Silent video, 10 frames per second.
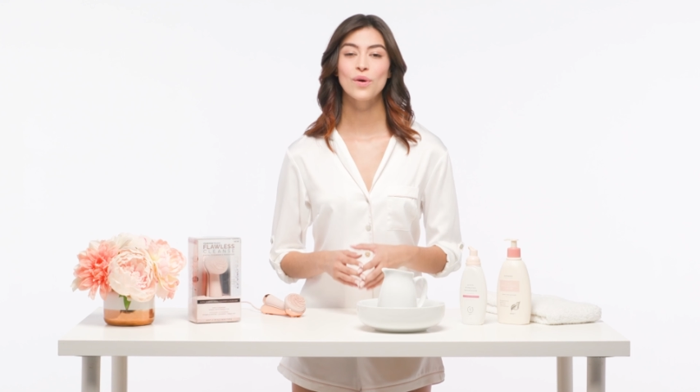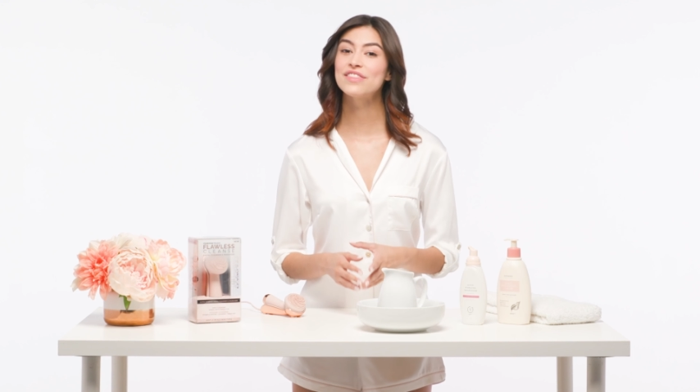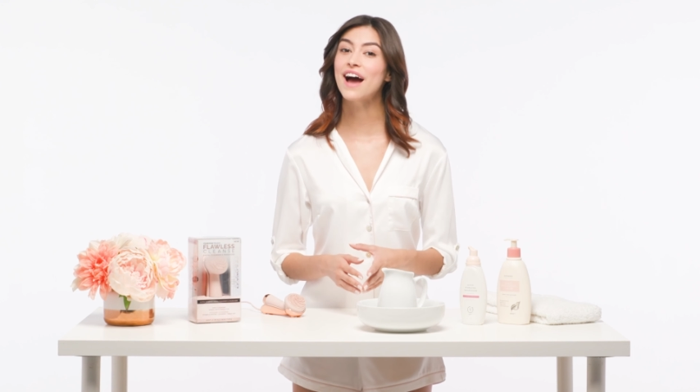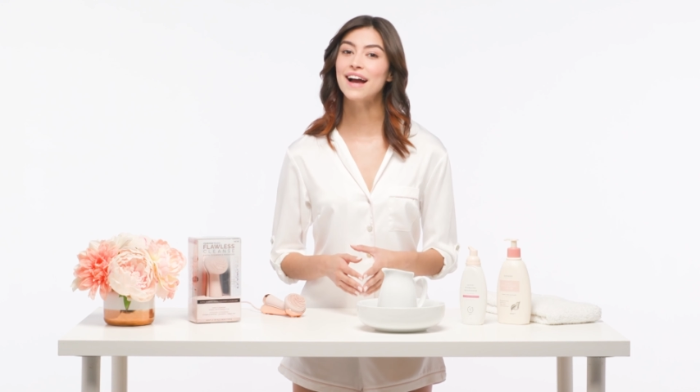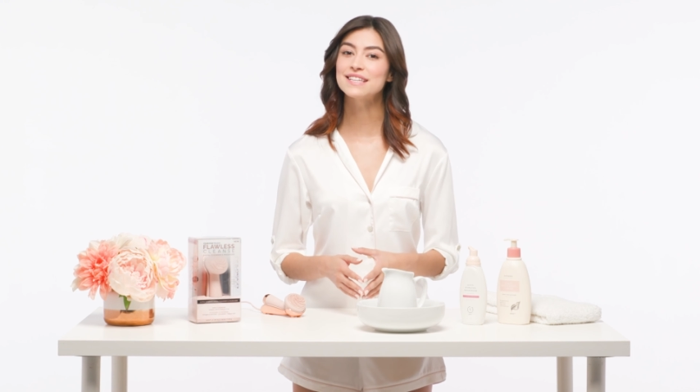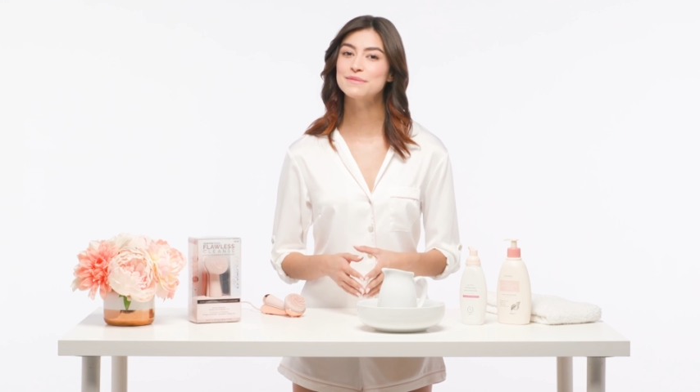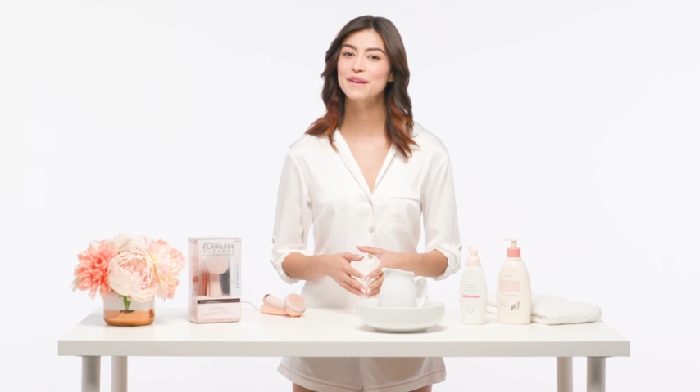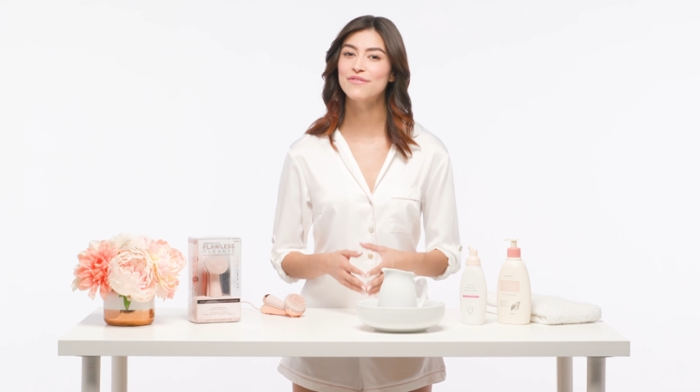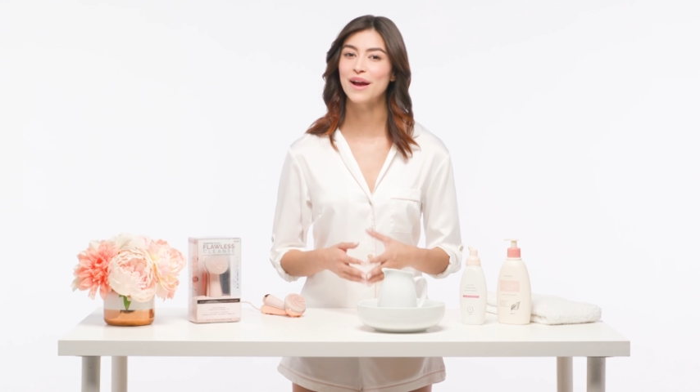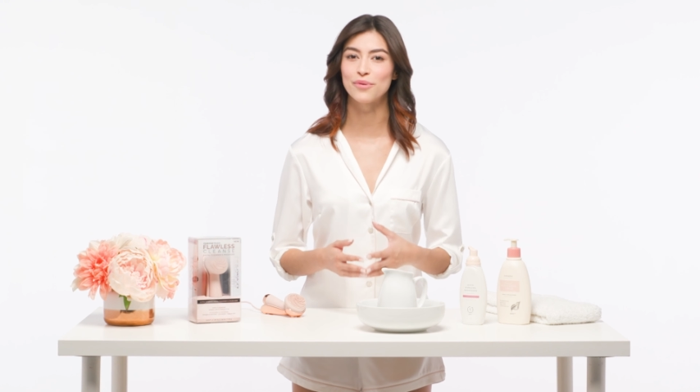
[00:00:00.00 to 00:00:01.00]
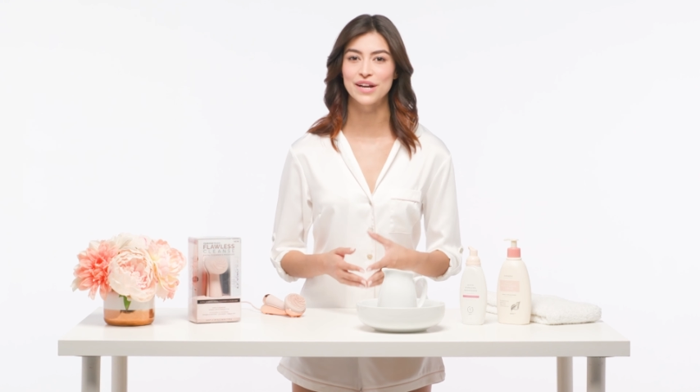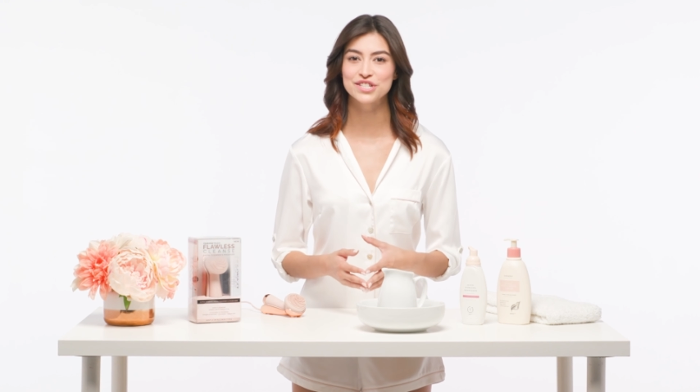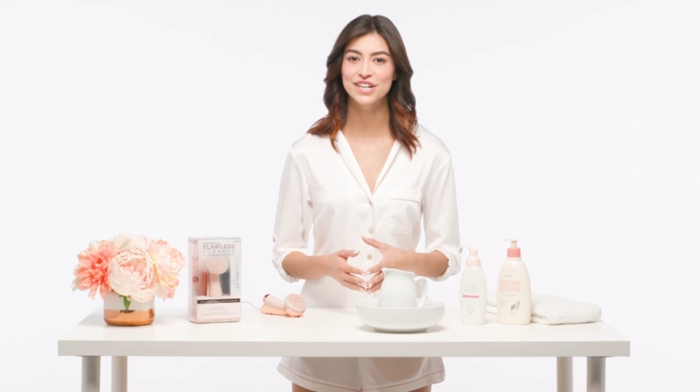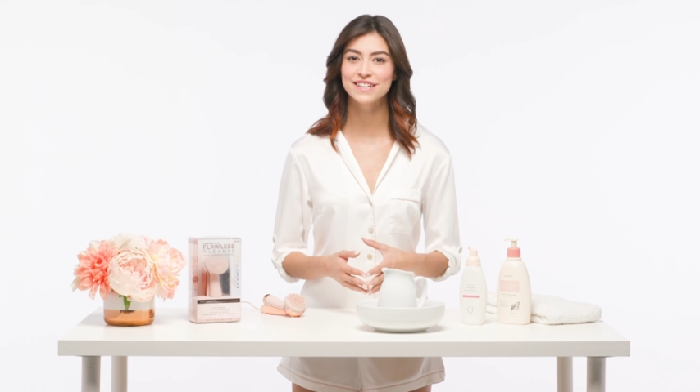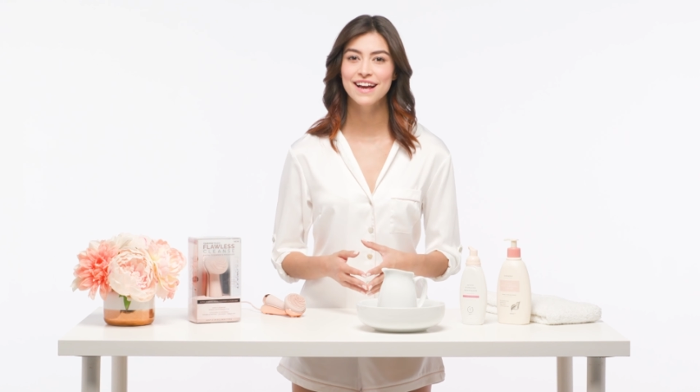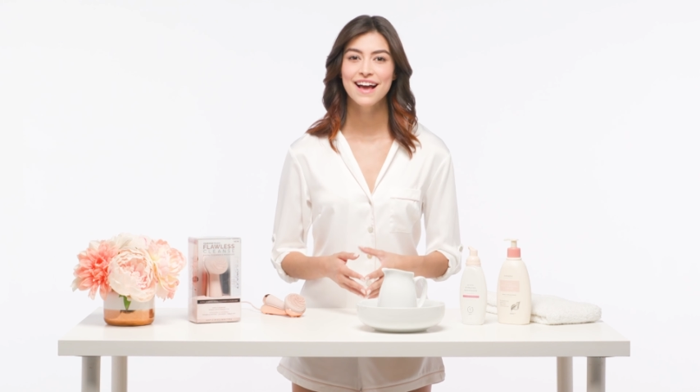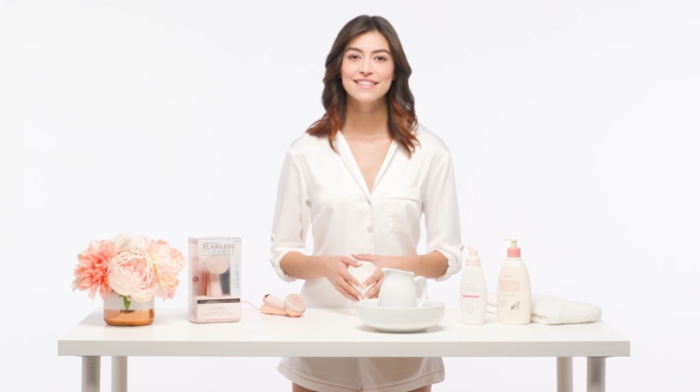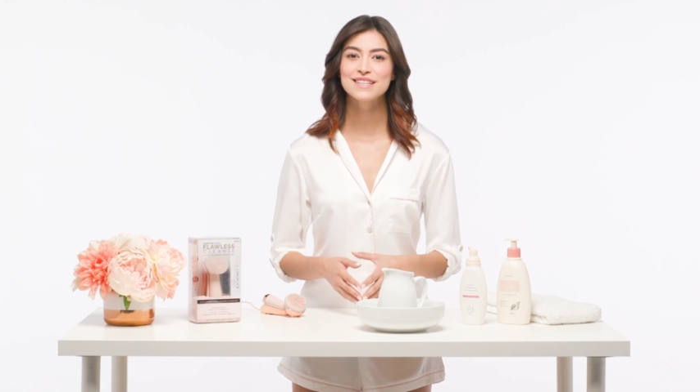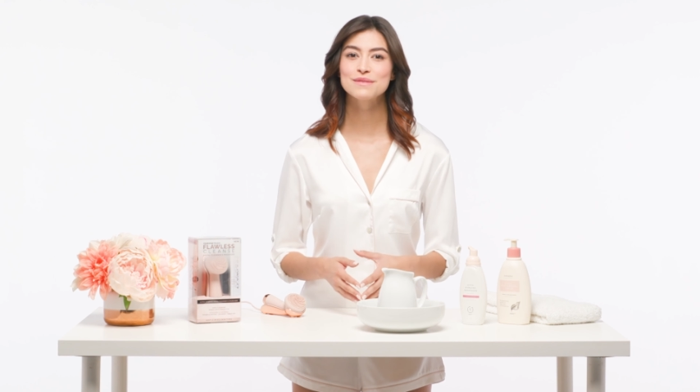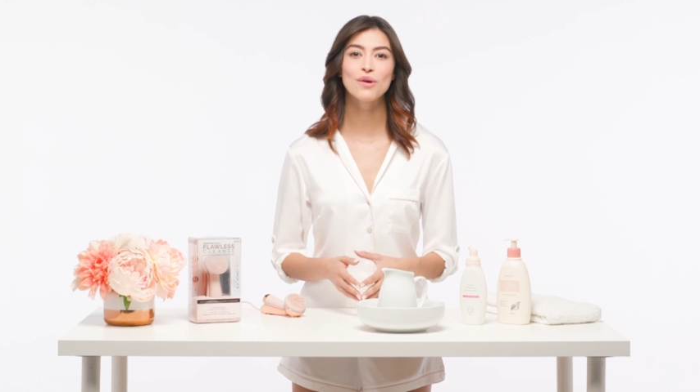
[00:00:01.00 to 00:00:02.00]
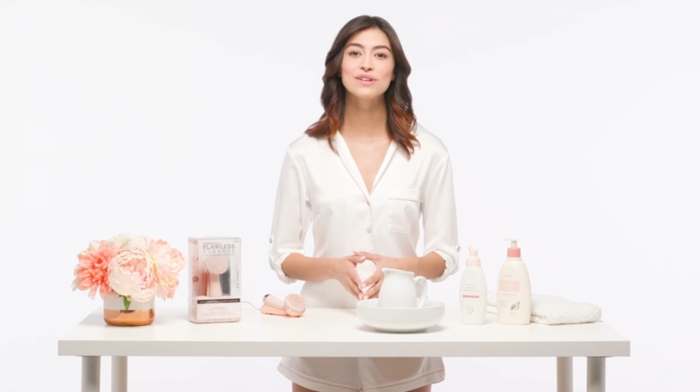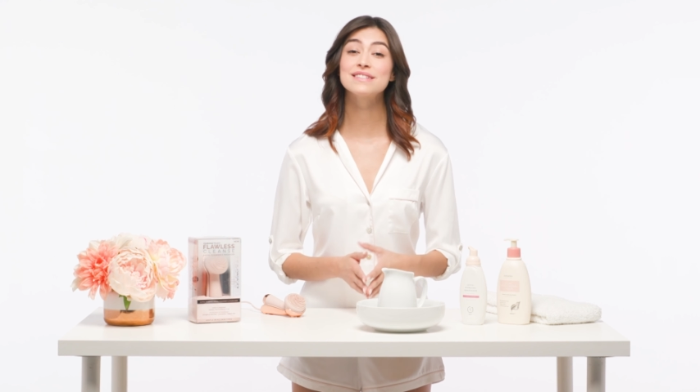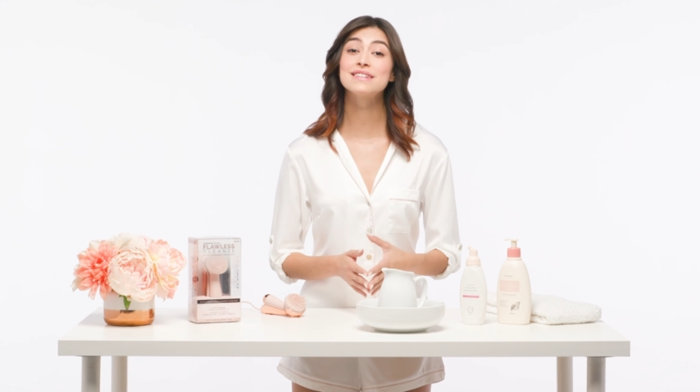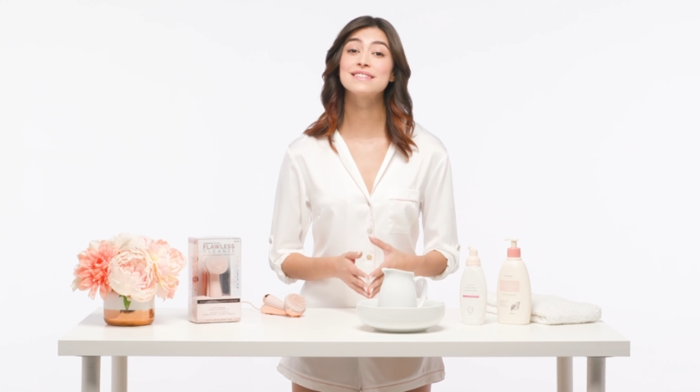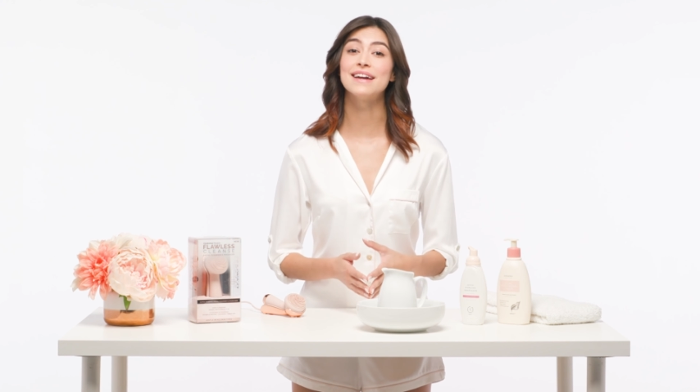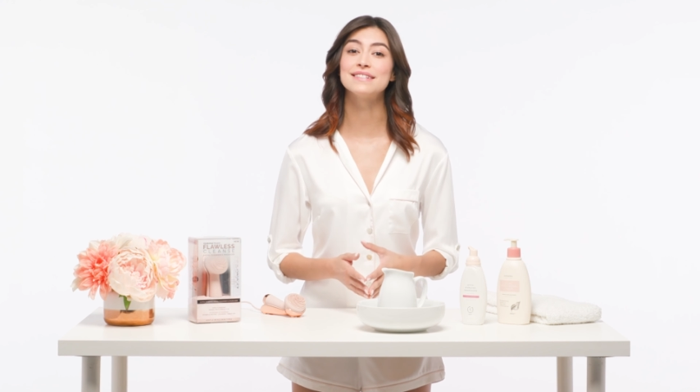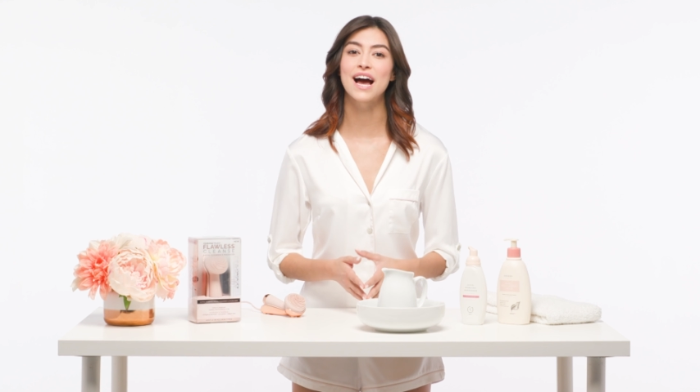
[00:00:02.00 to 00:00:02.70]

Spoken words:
With the high-speed vibration, this mode is designed